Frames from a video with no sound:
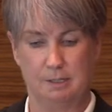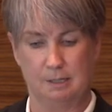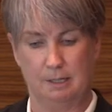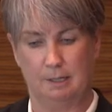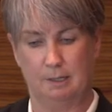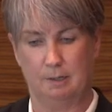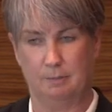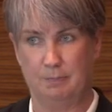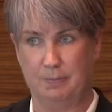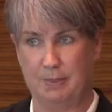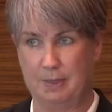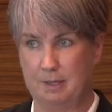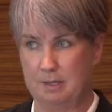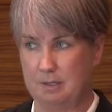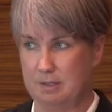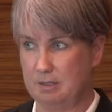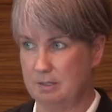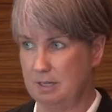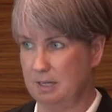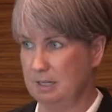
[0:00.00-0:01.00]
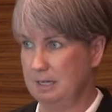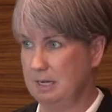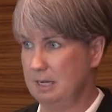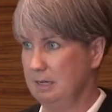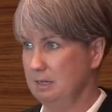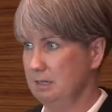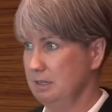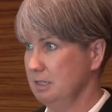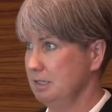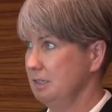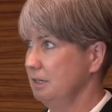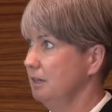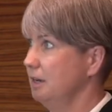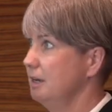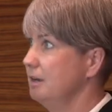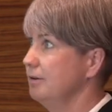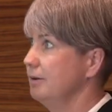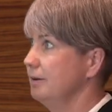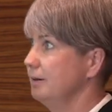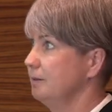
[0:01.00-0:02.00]
Um, this, again, is an
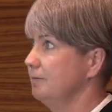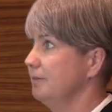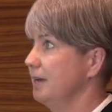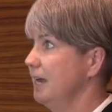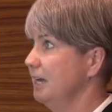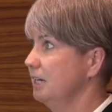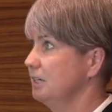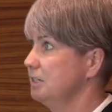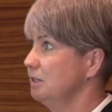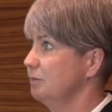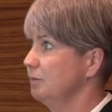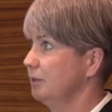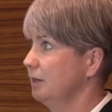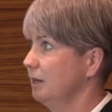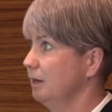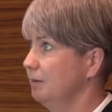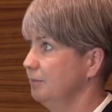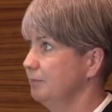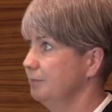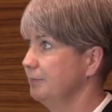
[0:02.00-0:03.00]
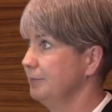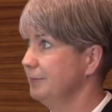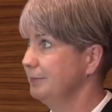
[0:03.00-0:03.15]
area of academic, um,